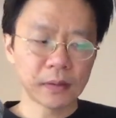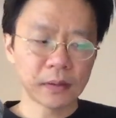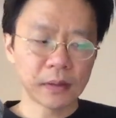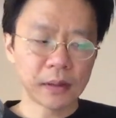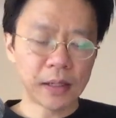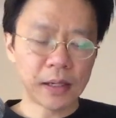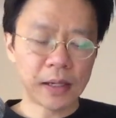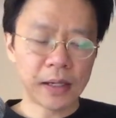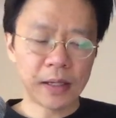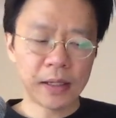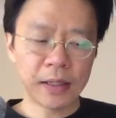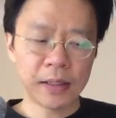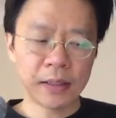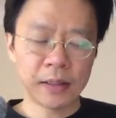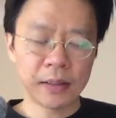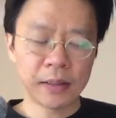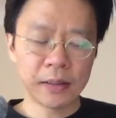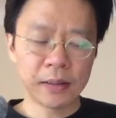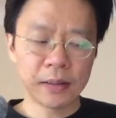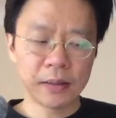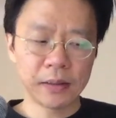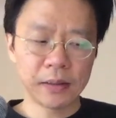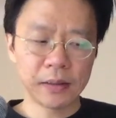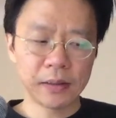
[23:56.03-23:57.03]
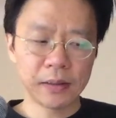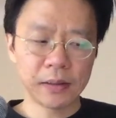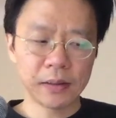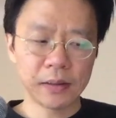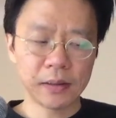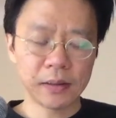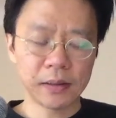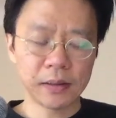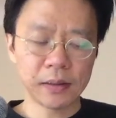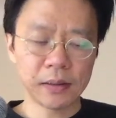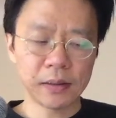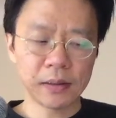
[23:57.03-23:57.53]
And
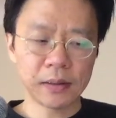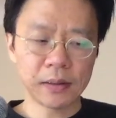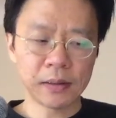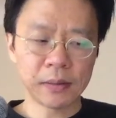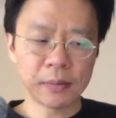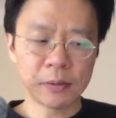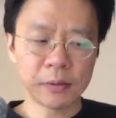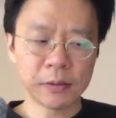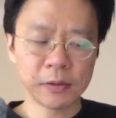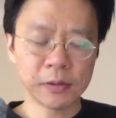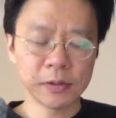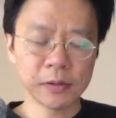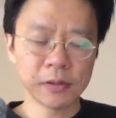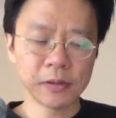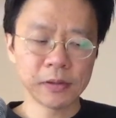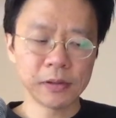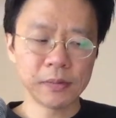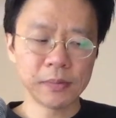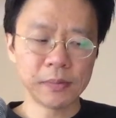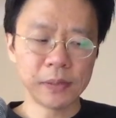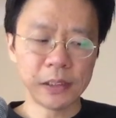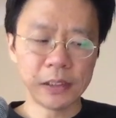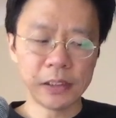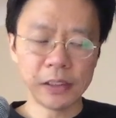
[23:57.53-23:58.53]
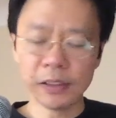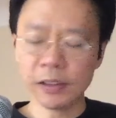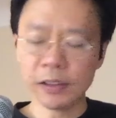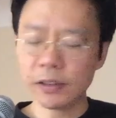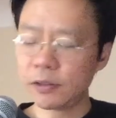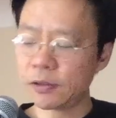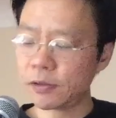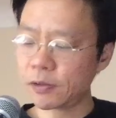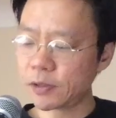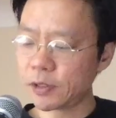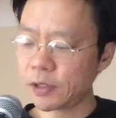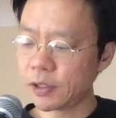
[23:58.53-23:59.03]
I'm also going to be
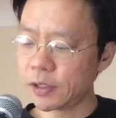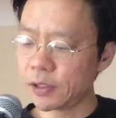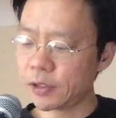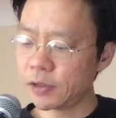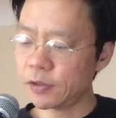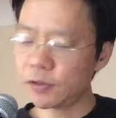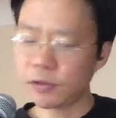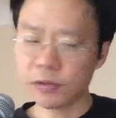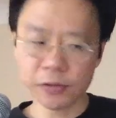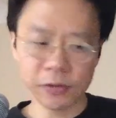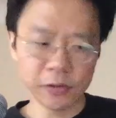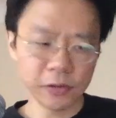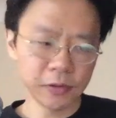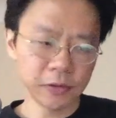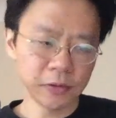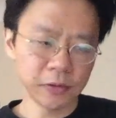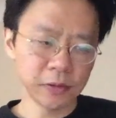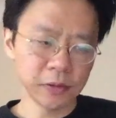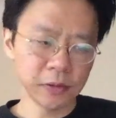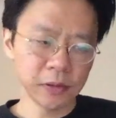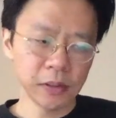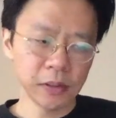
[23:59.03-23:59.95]
looking into